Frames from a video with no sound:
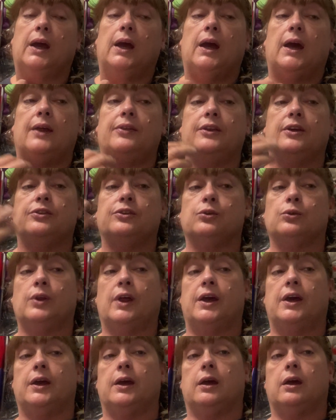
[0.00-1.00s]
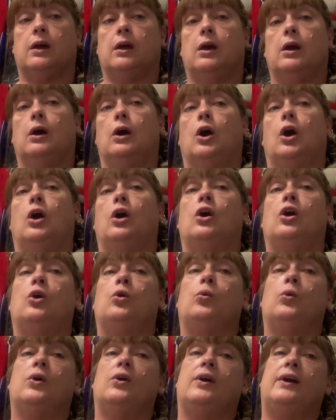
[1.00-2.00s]
And then they're like, oh,
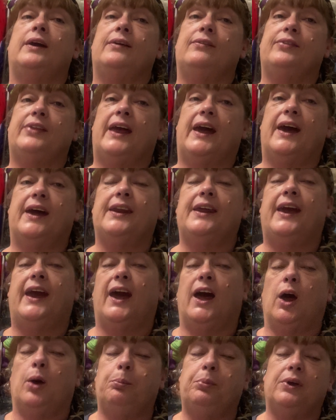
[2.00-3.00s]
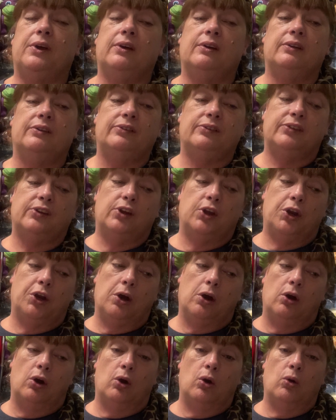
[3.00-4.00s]
well, if that happens,
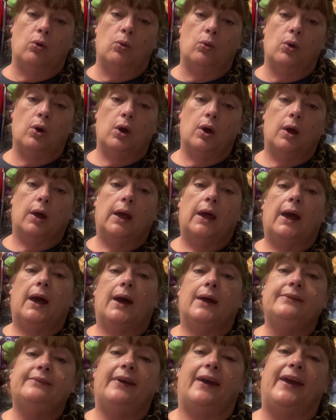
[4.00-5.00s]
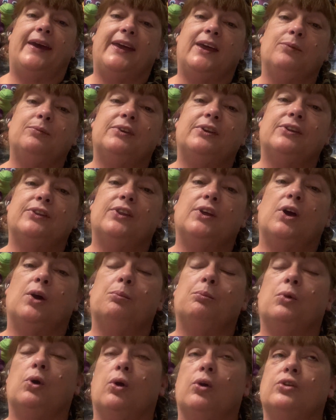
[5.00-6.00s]
Take him to the
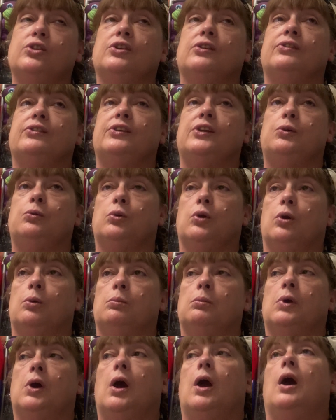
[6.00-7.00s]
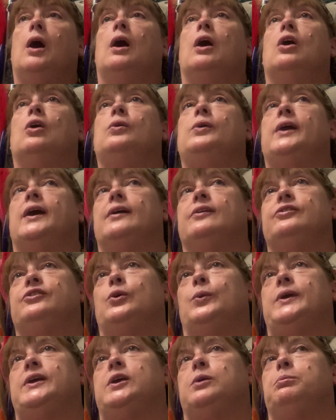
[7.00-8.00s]
emergency room. Oh yeah, so
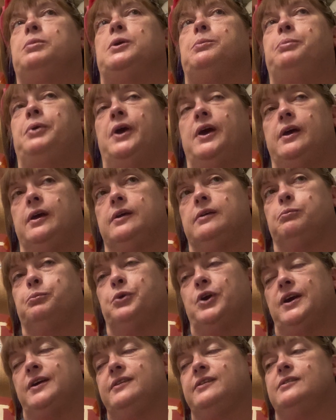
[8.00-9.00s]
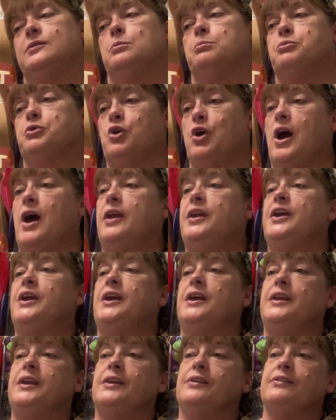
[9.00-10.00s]
he can be pricked and
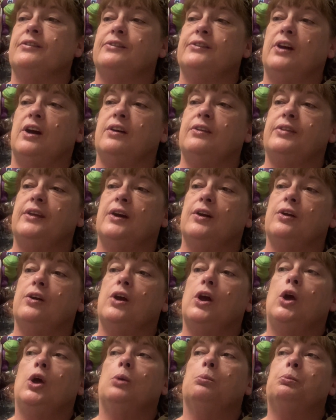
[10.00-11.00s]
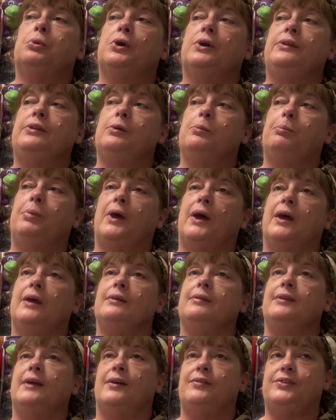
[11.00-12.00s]
prodded and stuck there, put in a
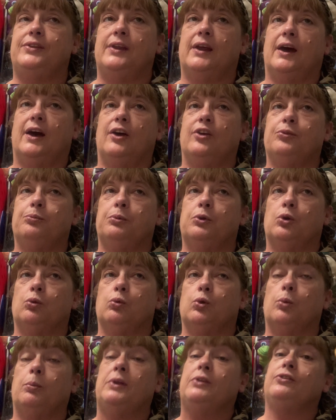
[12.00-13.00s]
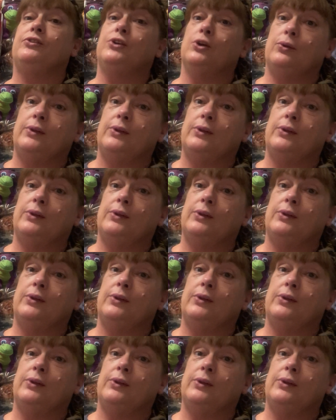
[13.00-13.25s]
bed, left in the hospital room, and still